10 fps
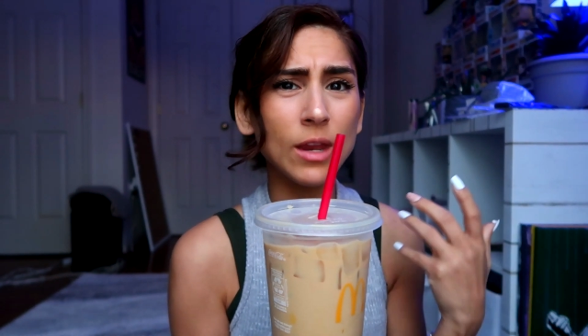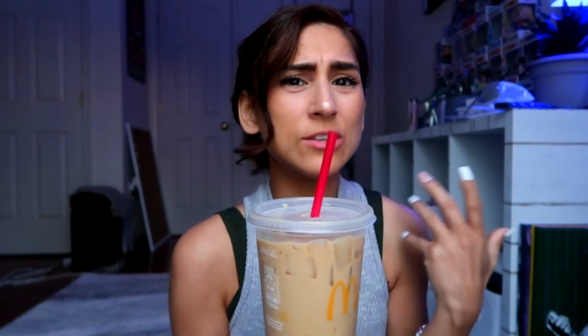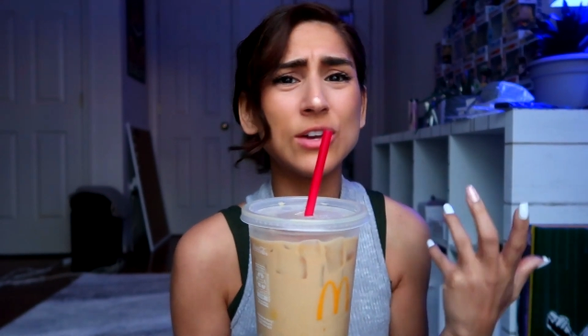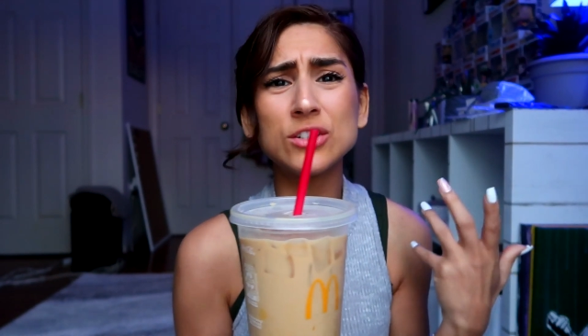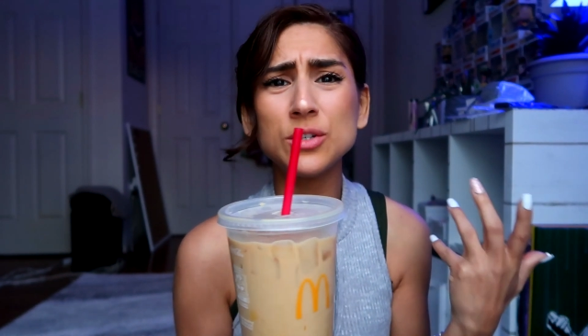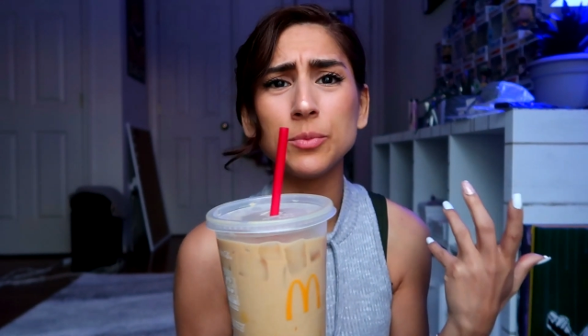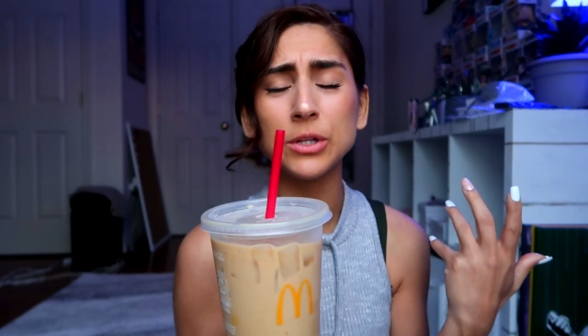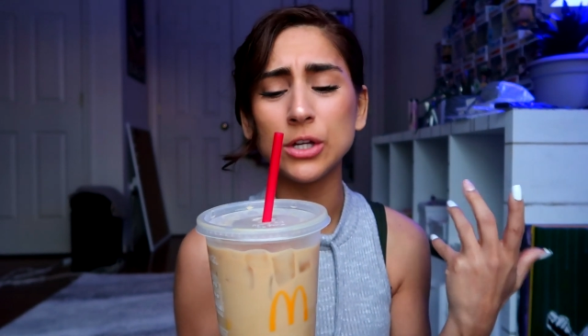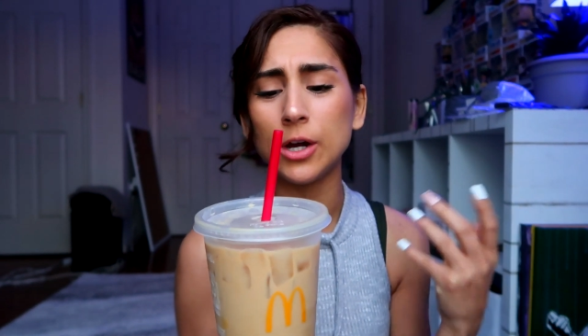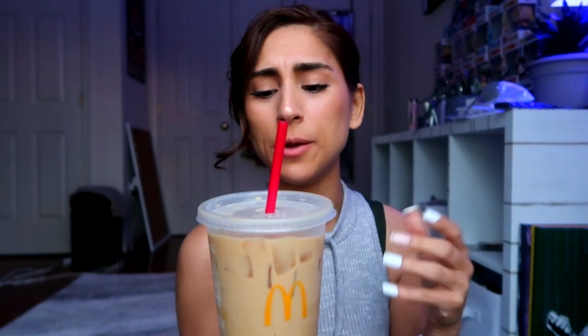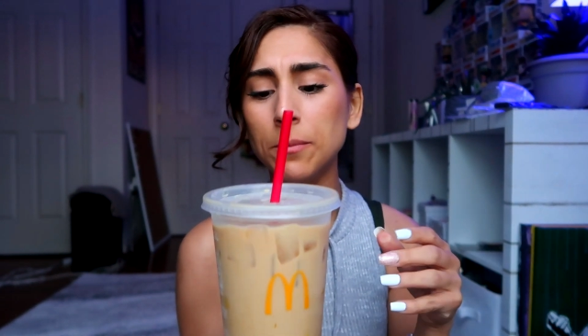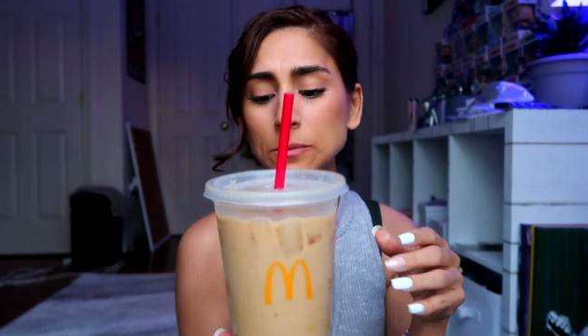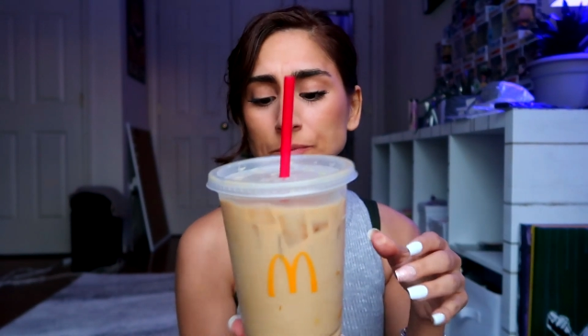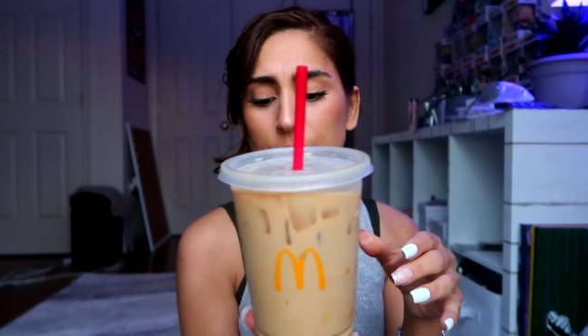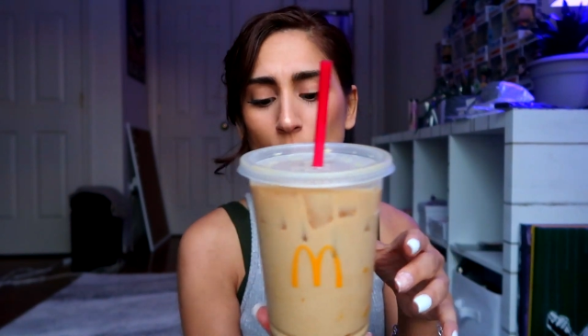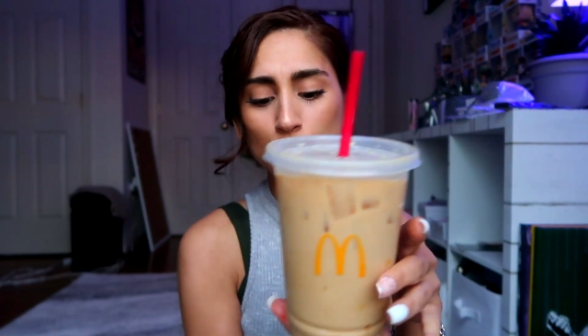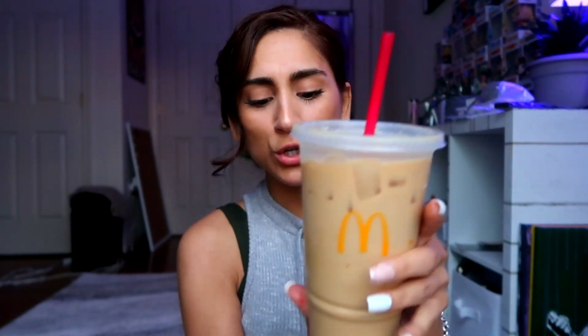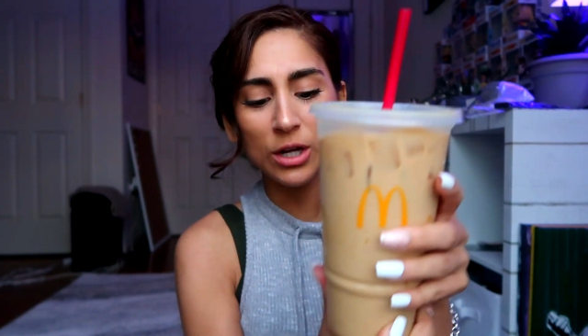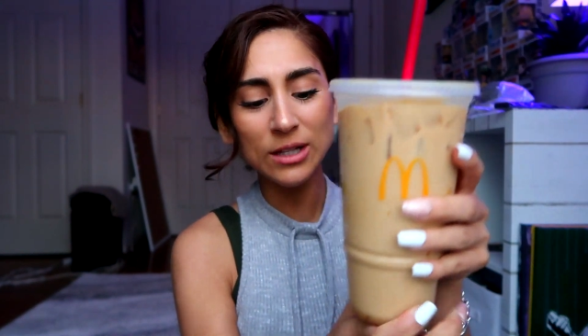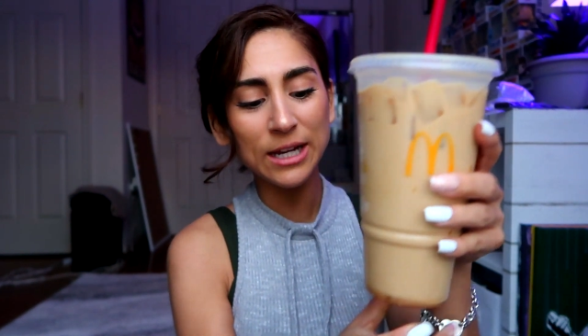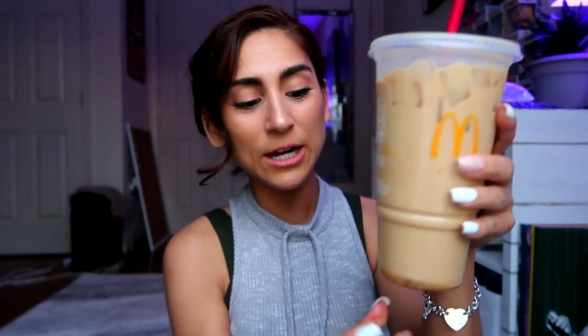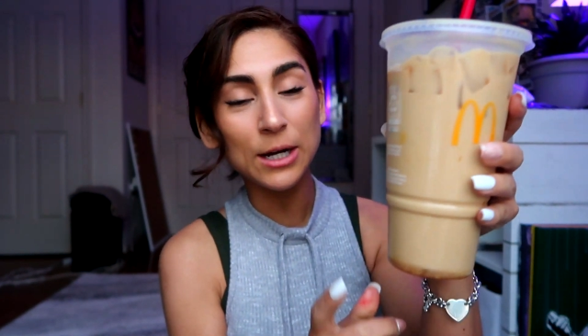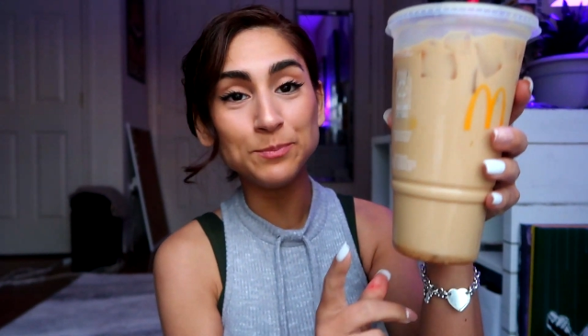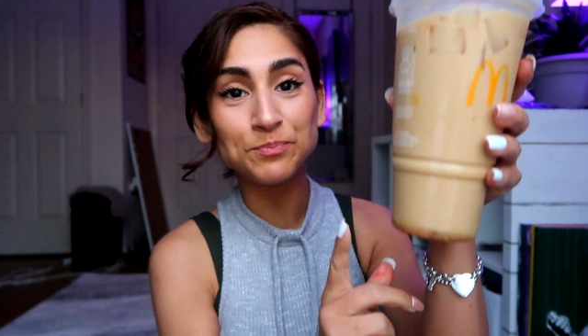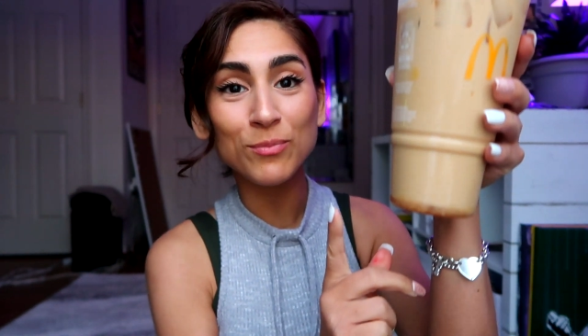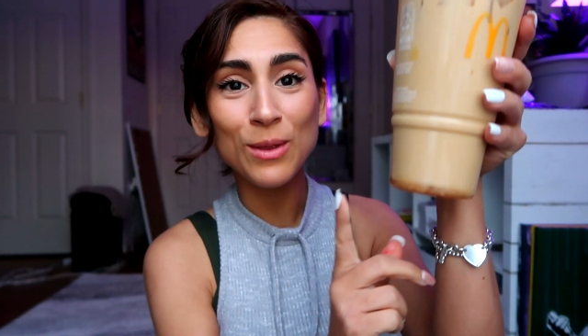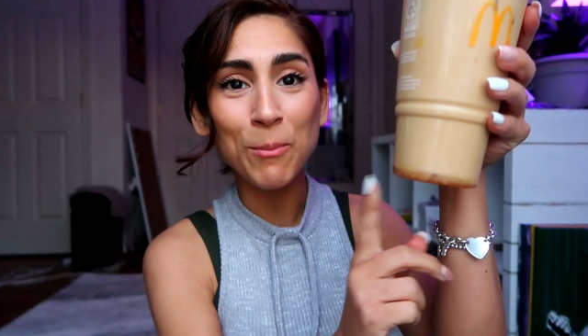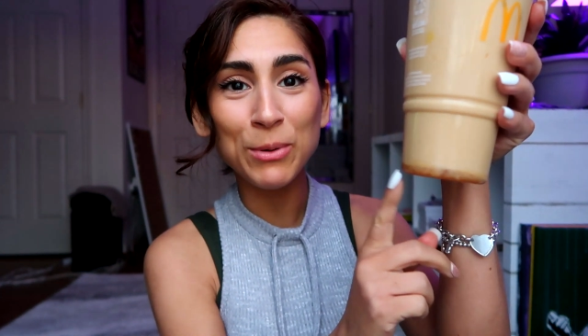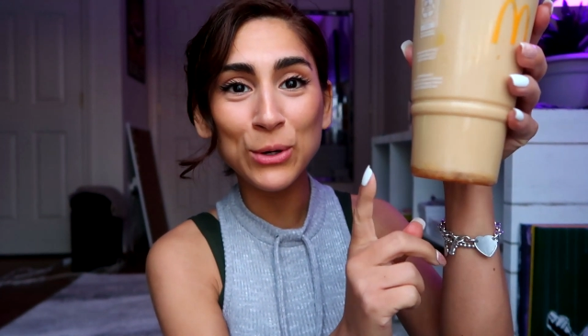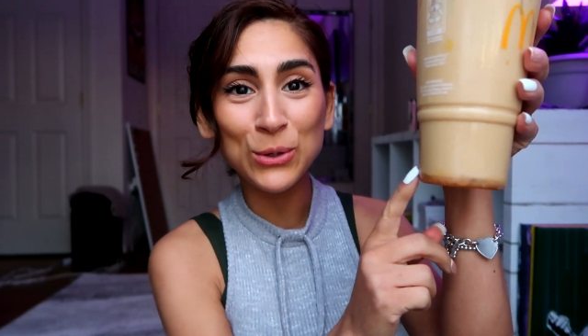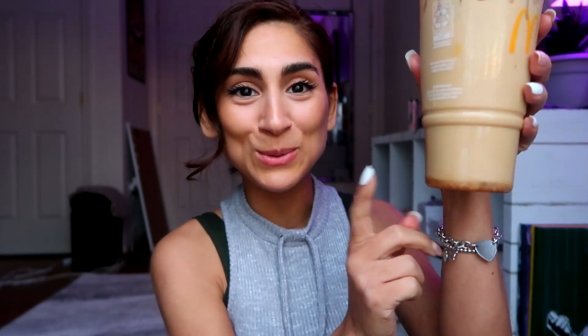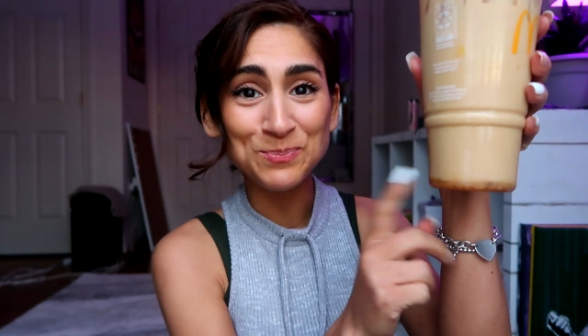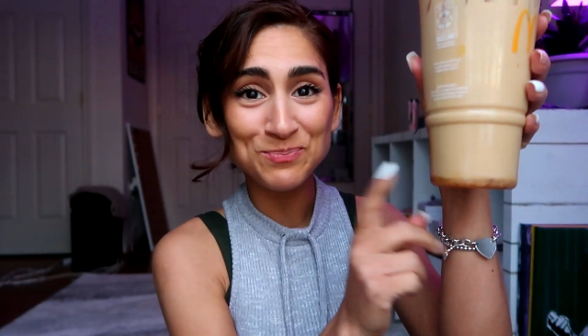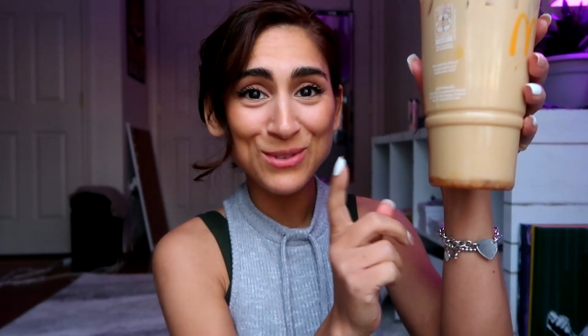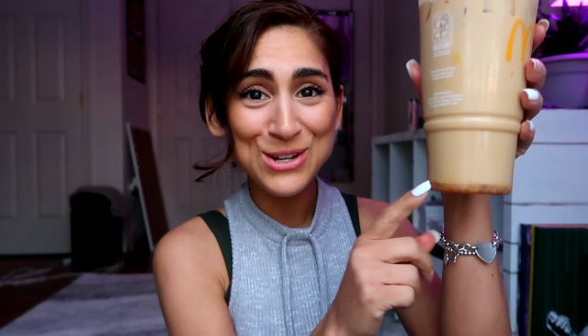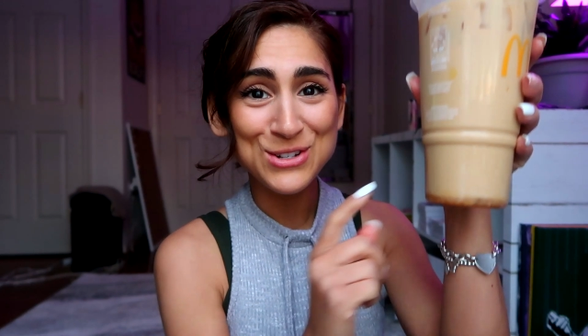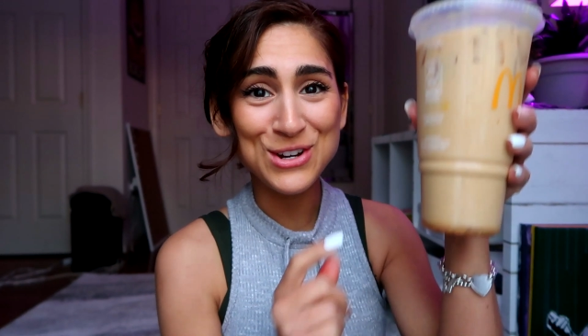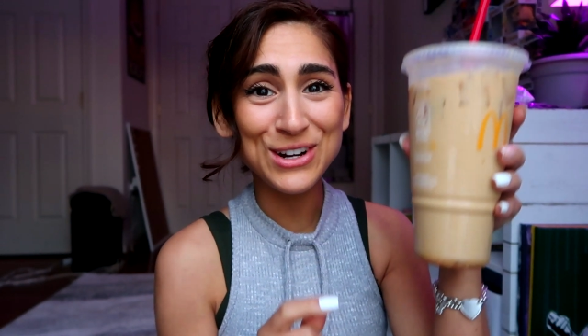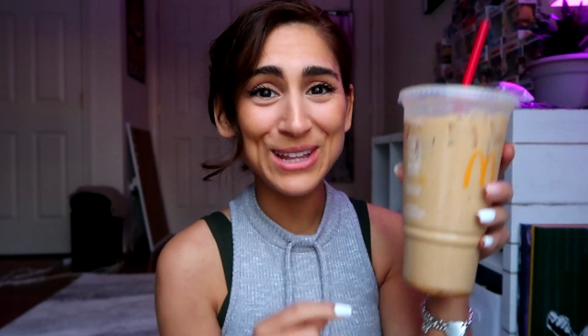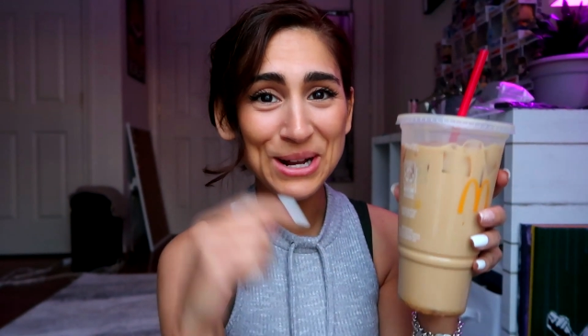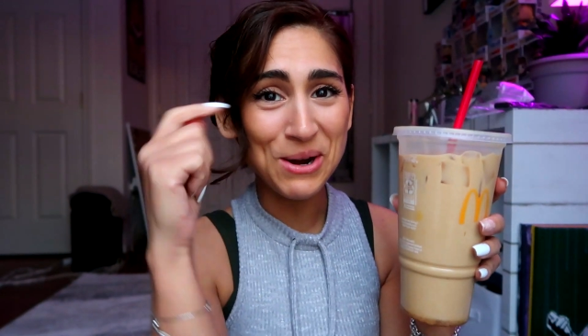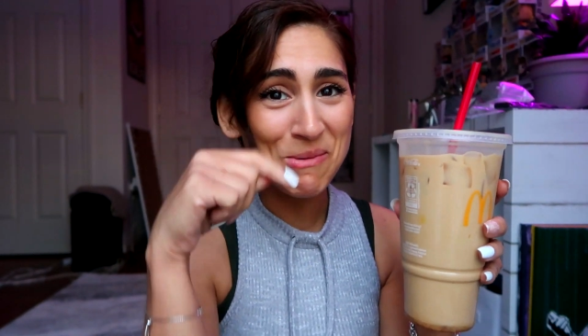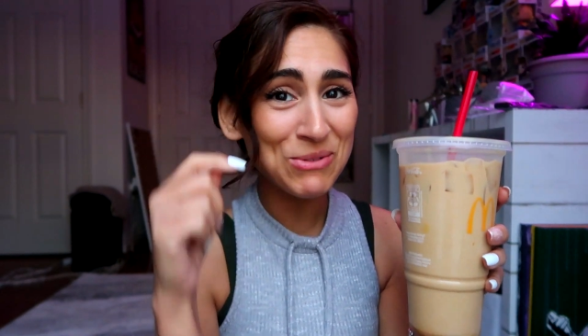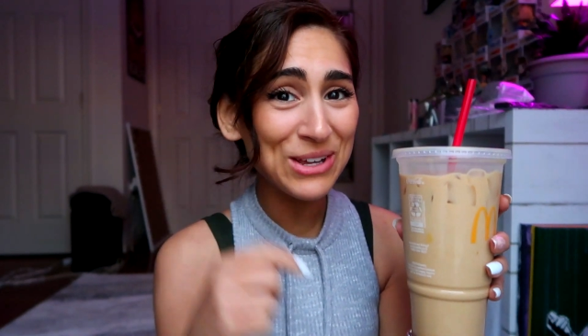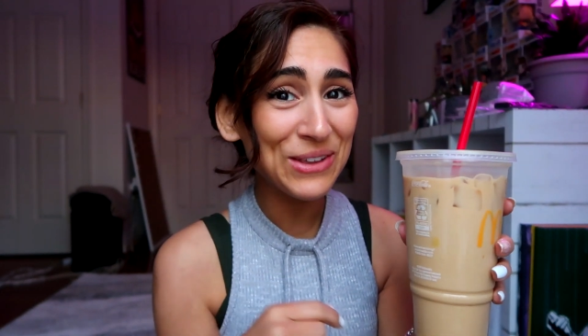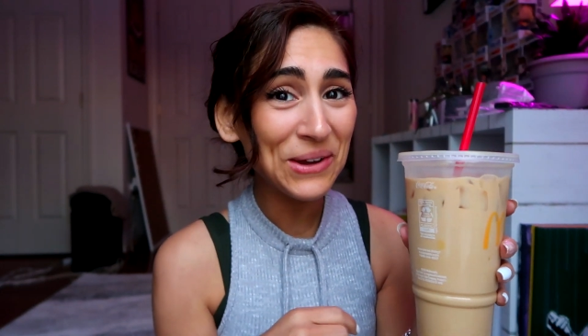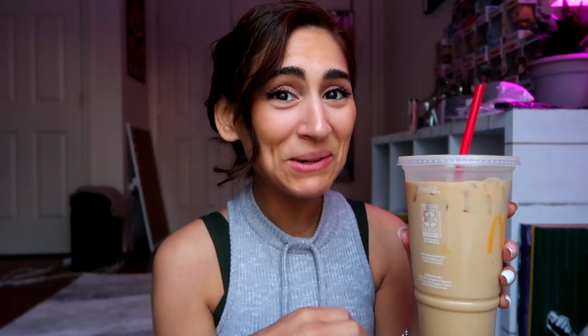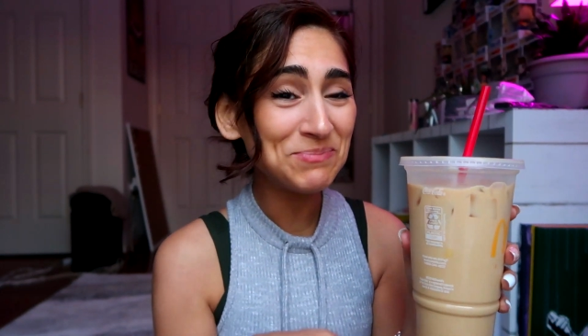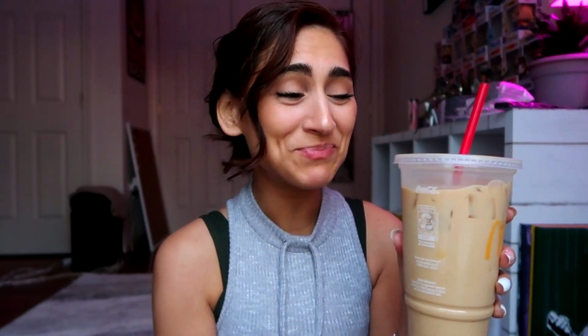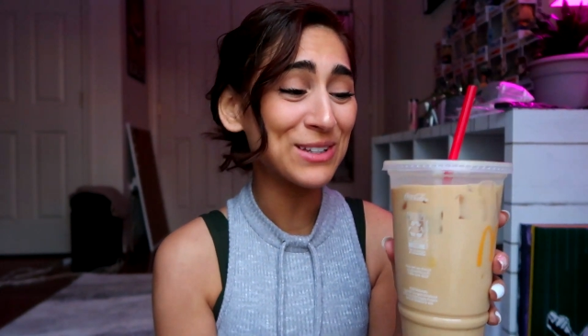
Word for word: It's actually really good. When you get like a big old chunk of that caramel down there,